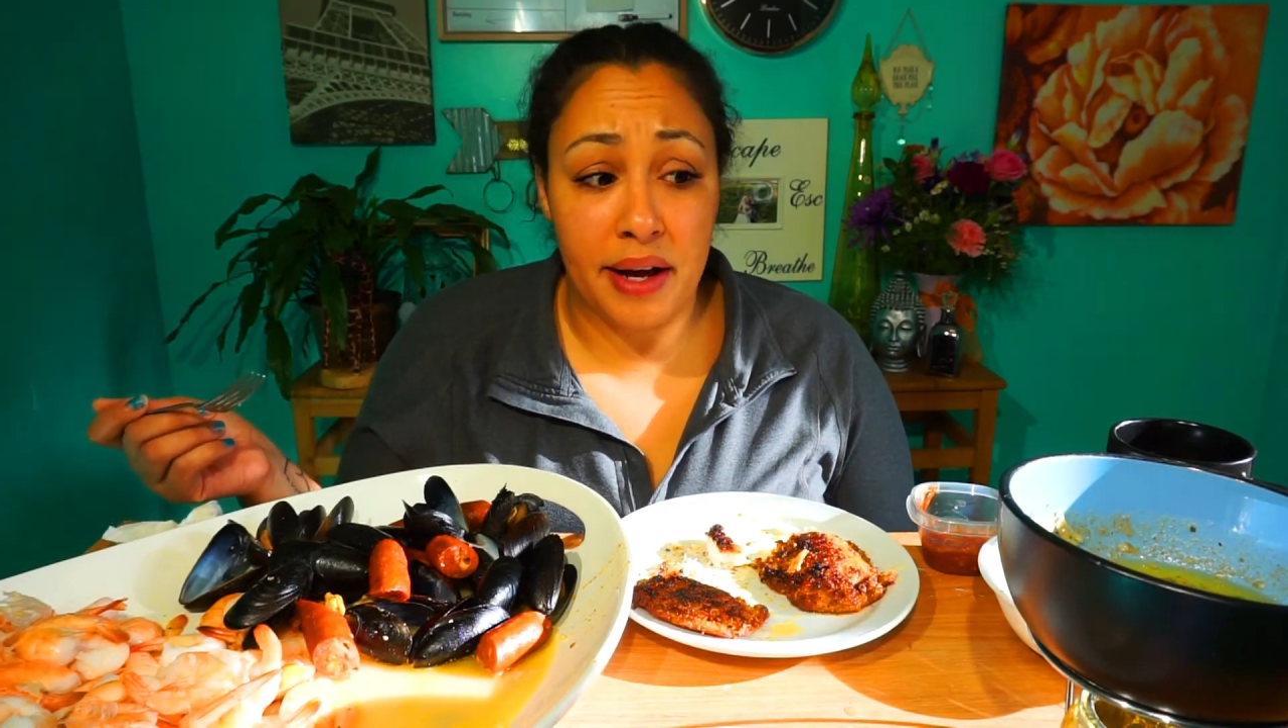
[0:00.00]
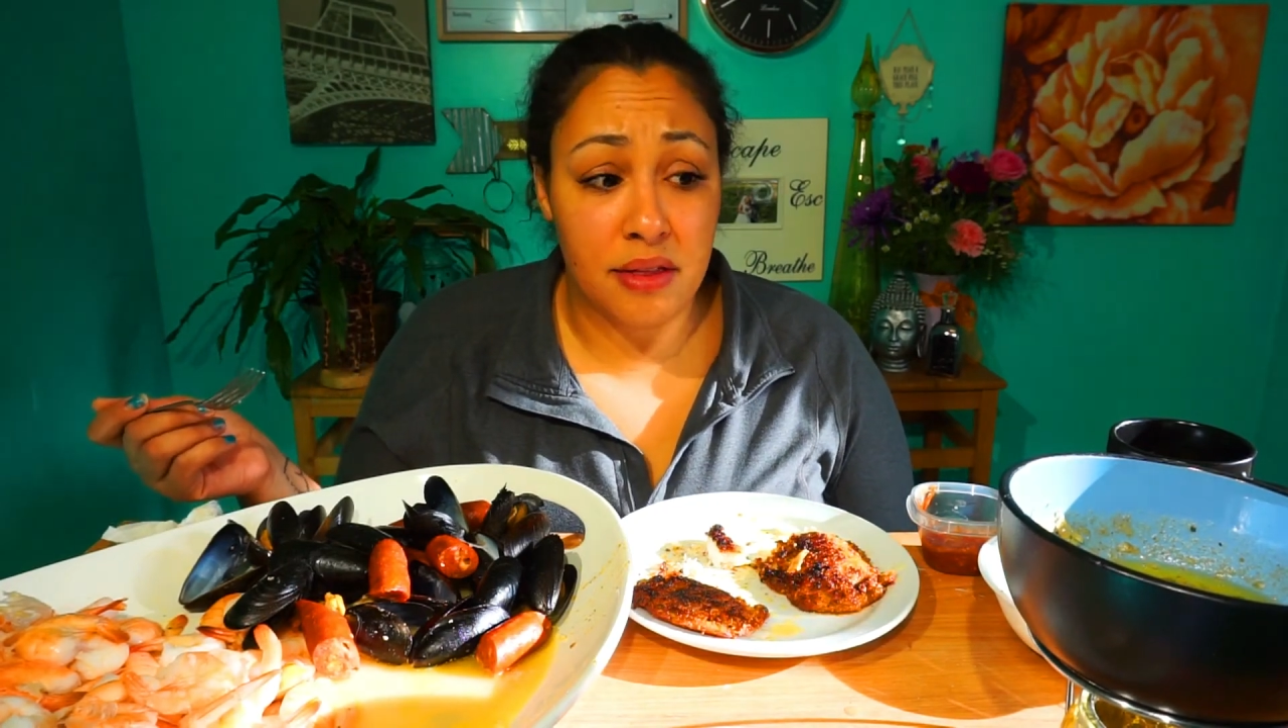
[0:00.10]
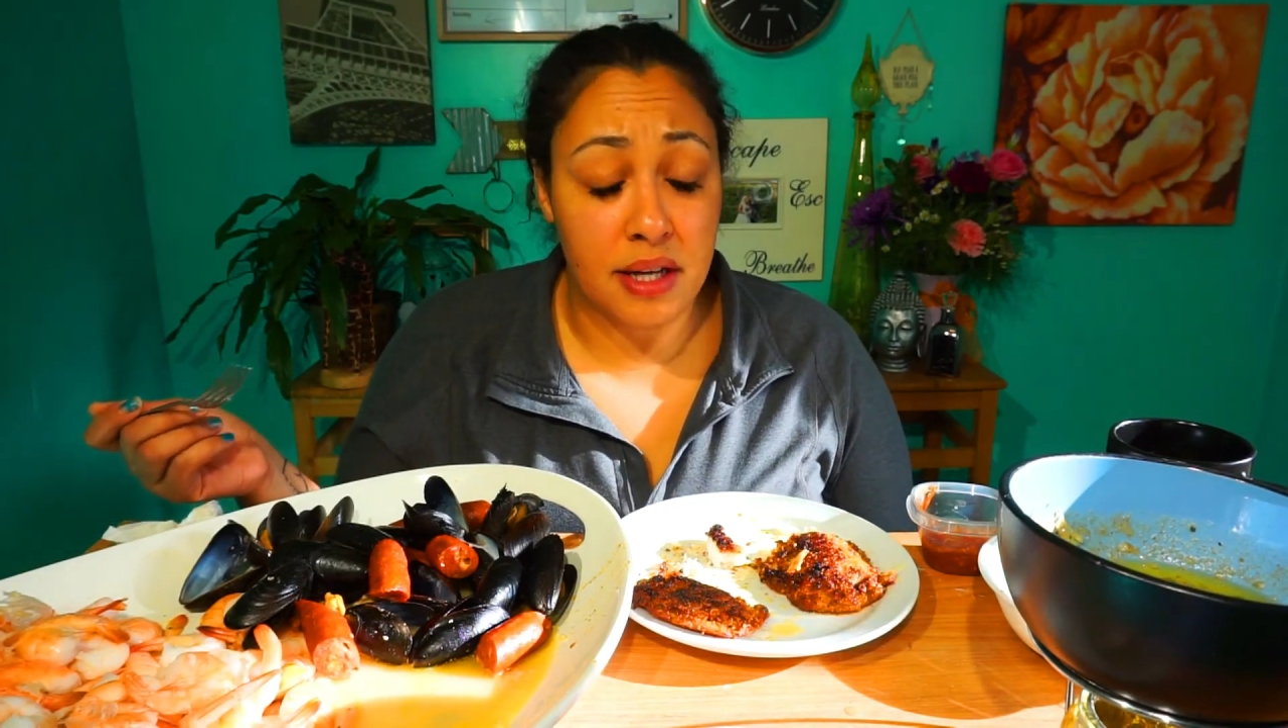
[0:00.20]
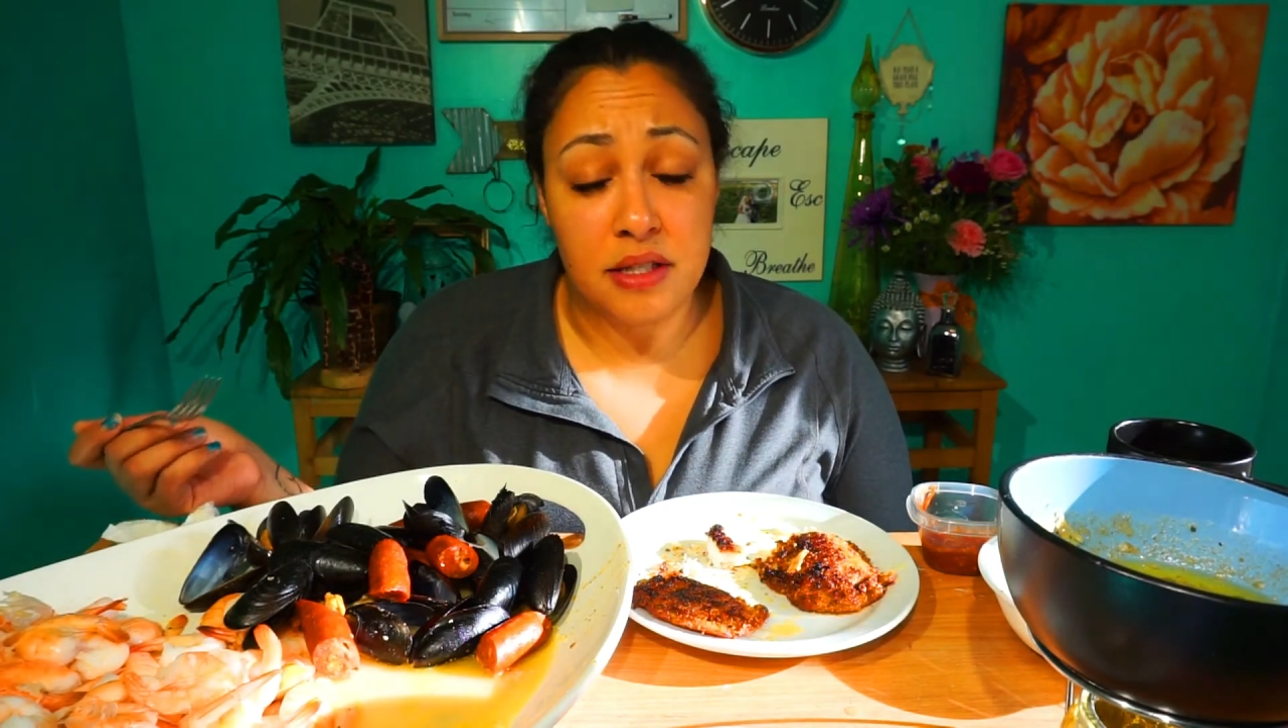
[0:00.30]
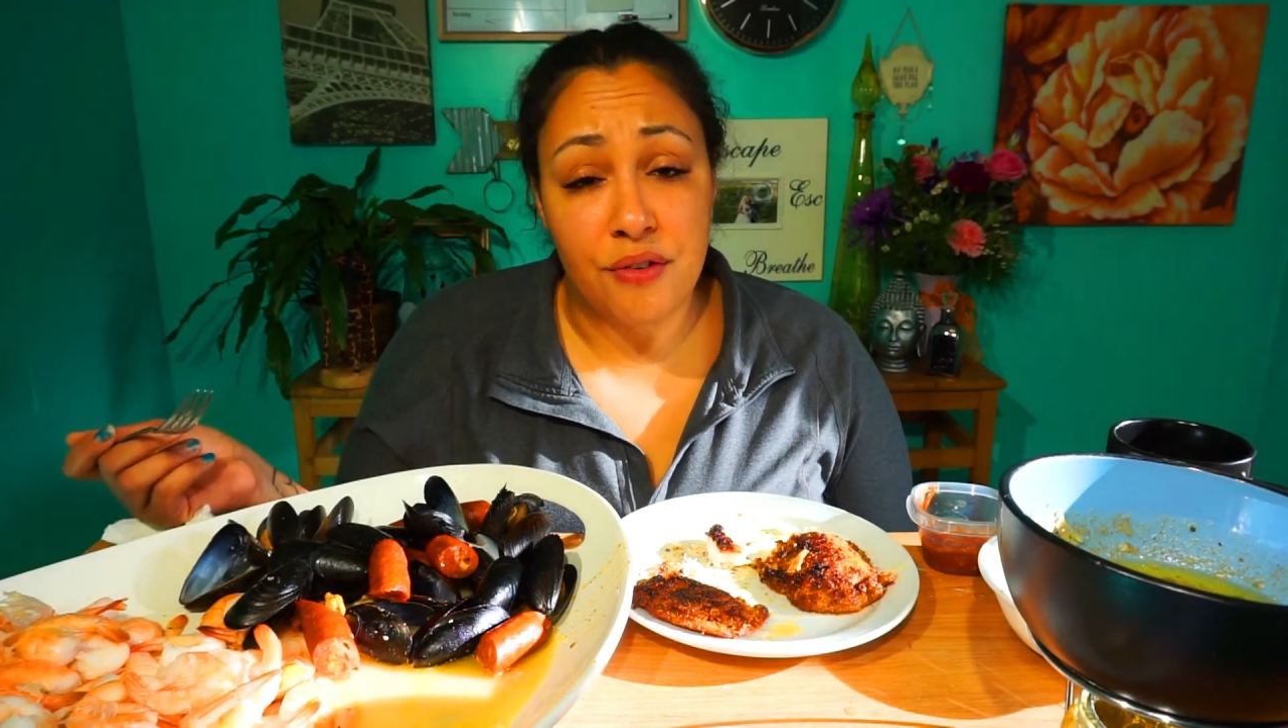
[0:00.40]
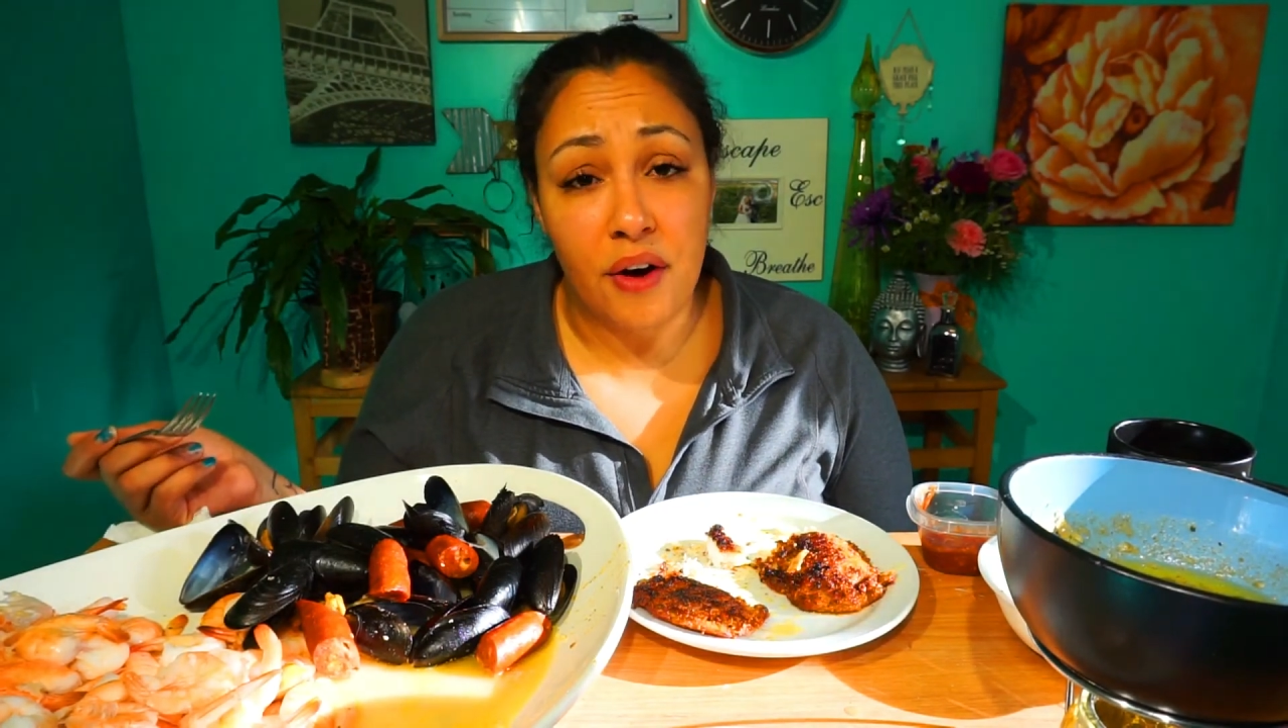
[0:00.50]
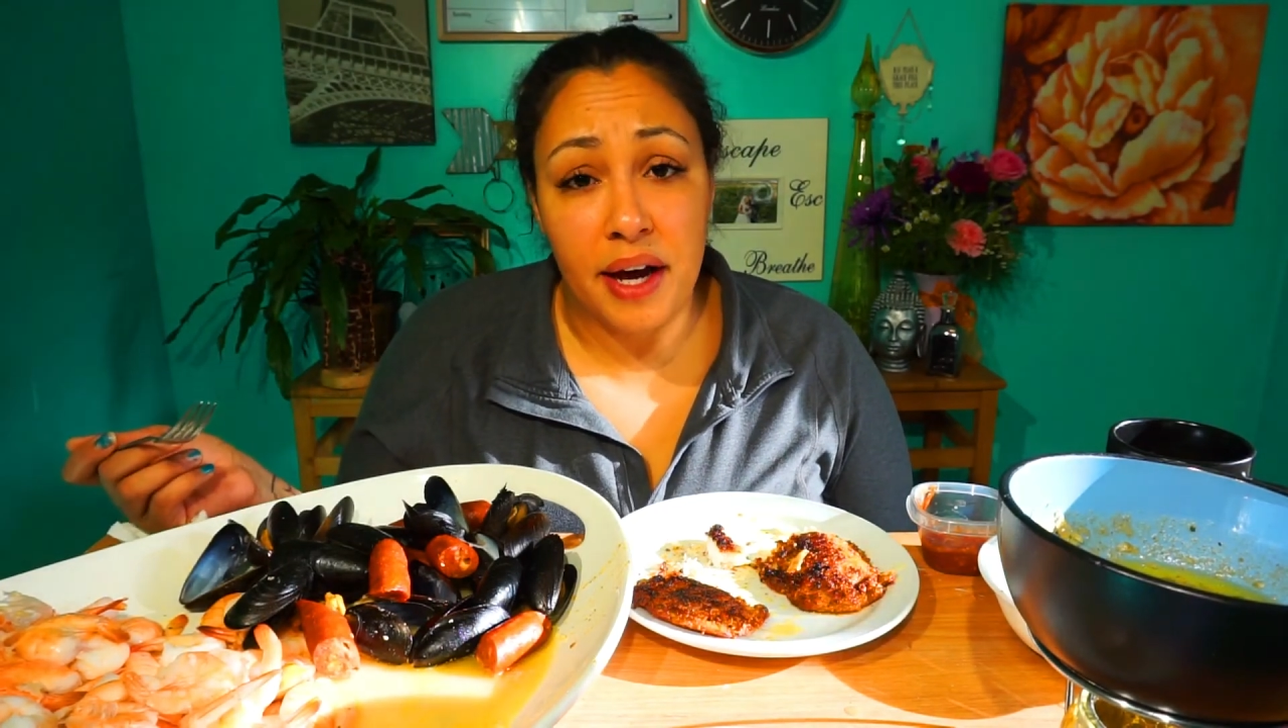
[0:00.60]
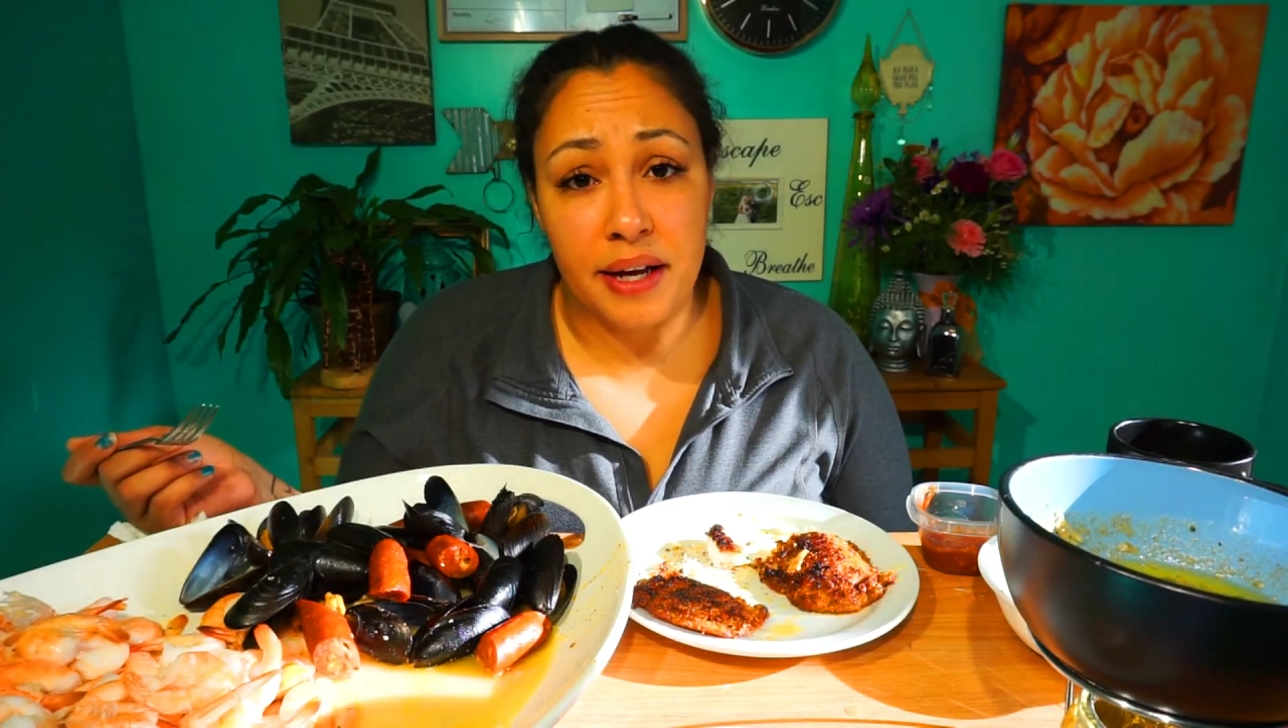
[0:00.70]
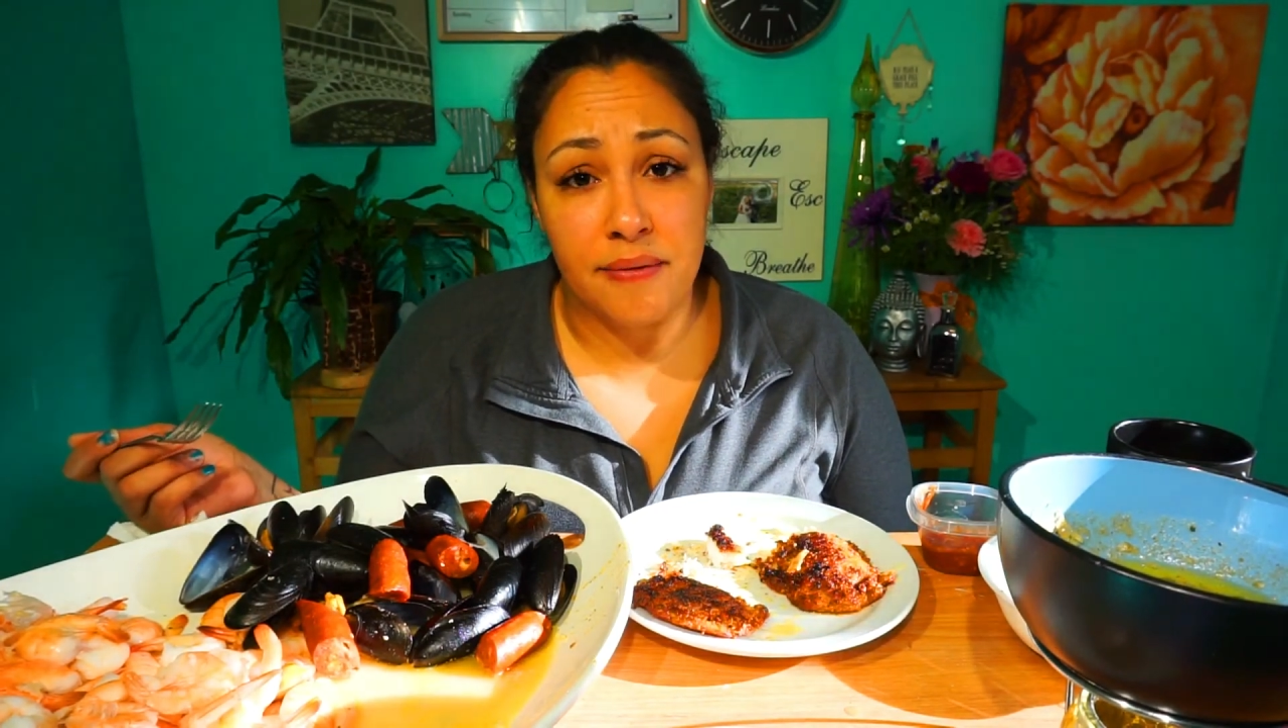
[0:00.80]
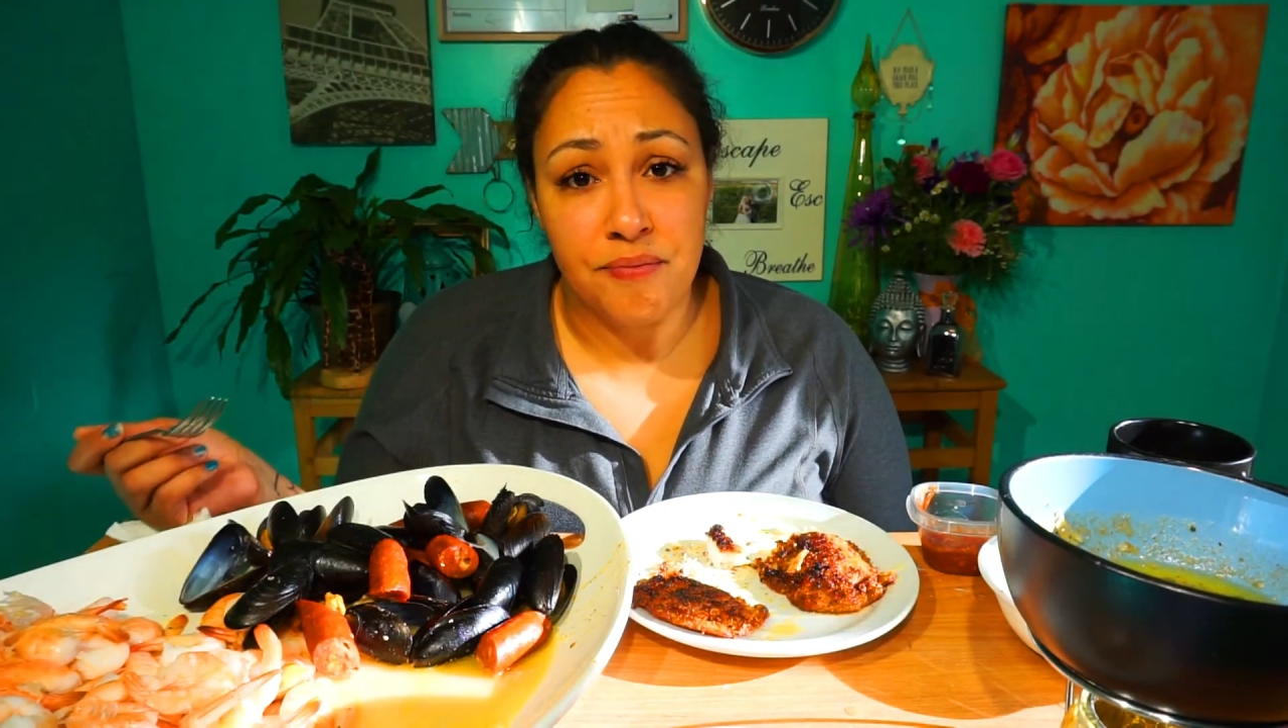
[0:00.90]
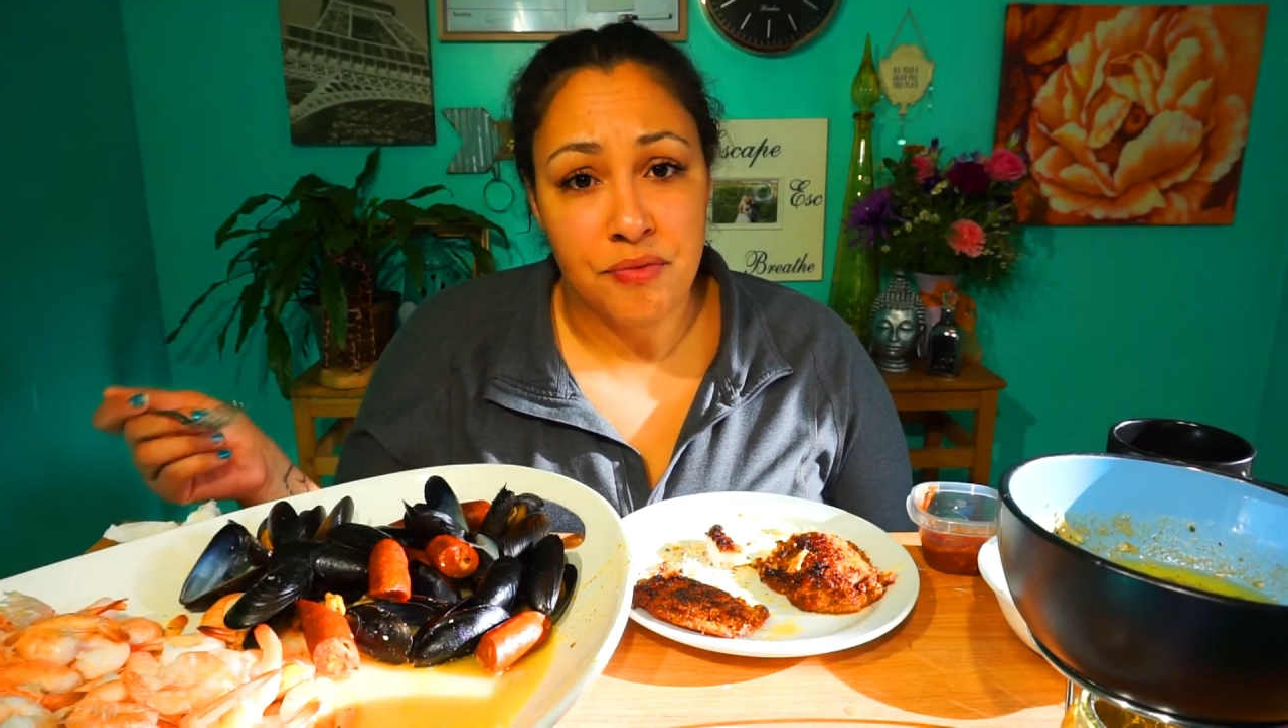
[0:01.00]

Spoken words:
and that's fine,